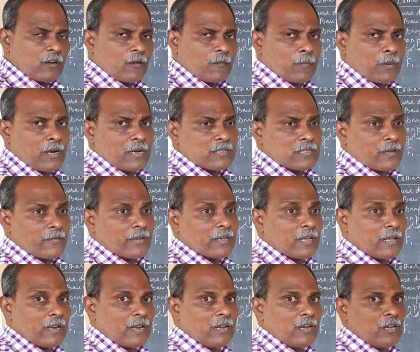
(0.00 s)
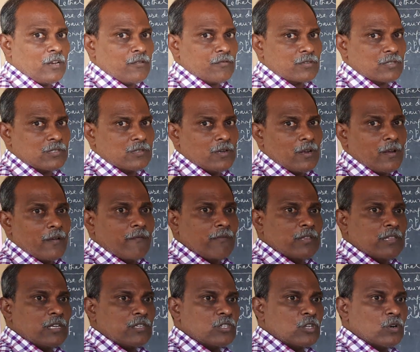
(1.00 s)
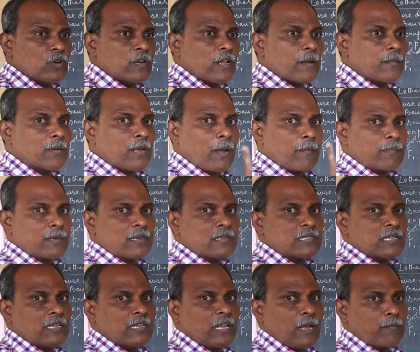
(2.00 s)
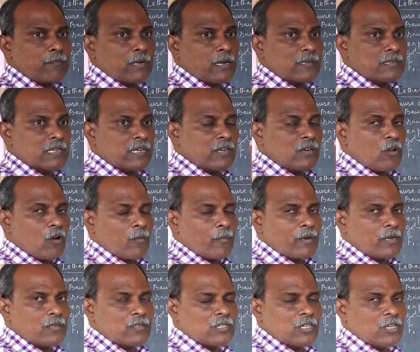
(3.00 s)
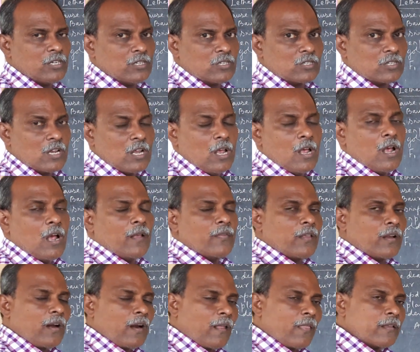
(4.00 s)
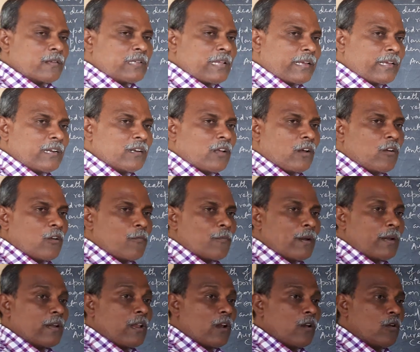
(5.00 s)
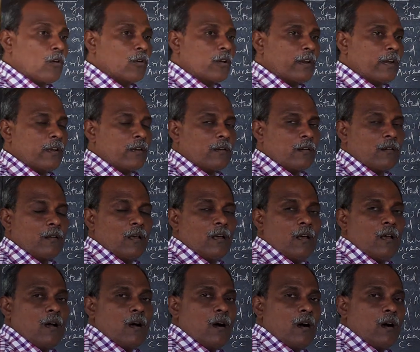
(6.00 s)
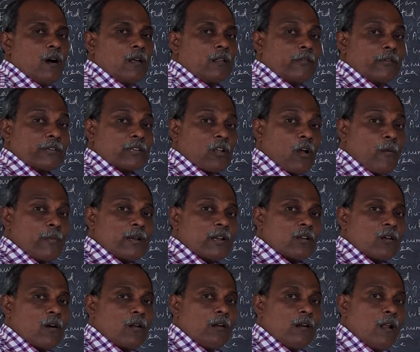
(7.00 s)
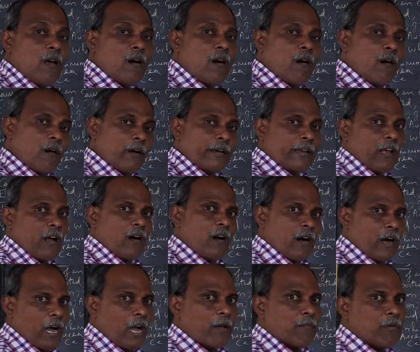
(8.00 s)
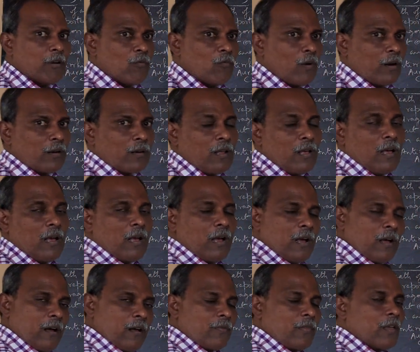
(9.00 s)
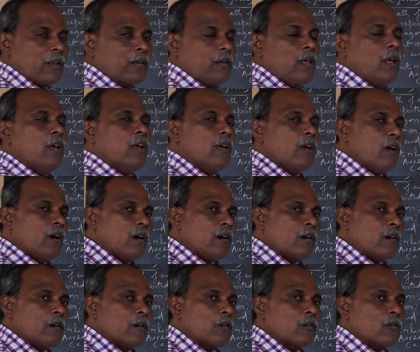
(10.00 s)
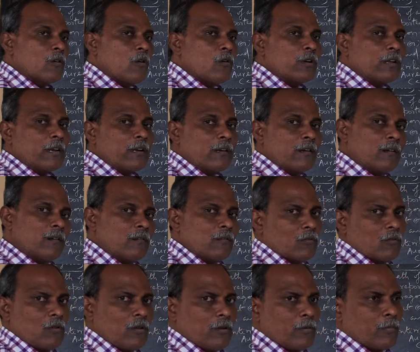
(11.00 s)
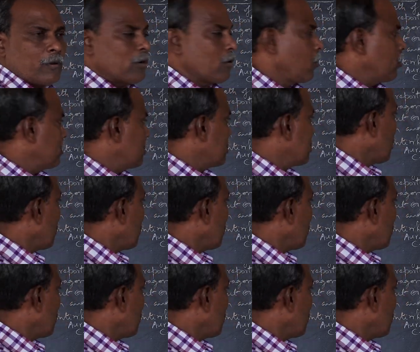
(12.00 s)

of plants having green leaves with the genotype capital C dominant genes. And then another second kind of plant yellow green is commonly called Aurea, hybrid one. And then golden, this is